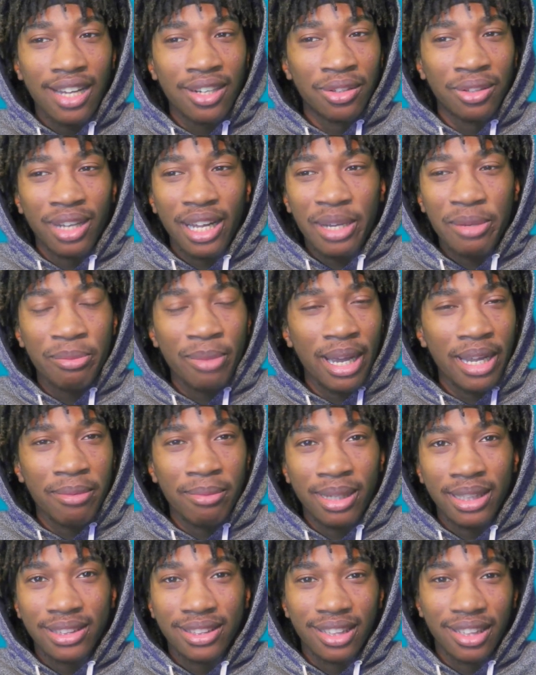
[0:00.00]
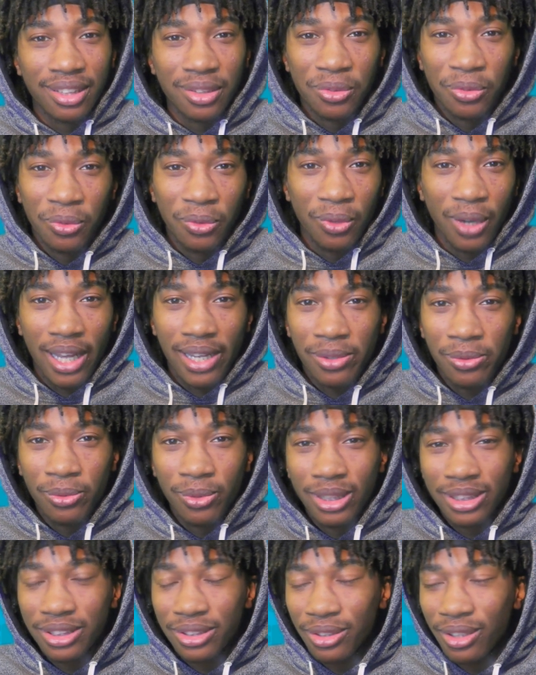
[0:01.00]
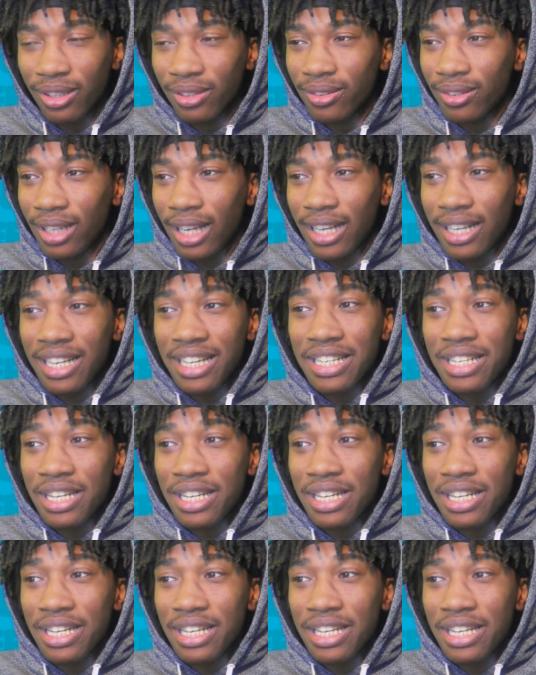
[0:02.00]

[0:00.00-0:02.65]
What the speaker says: I don't like biting my tongue like whatsoever. Like,